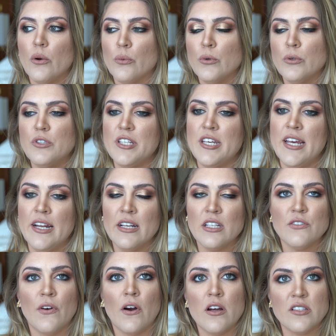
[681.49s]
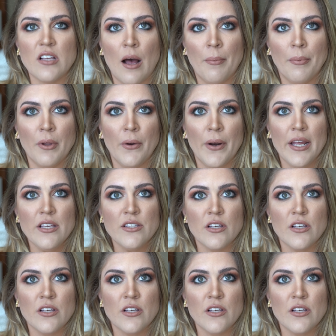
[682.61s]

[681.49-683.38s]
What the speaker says: routine as far as uploading,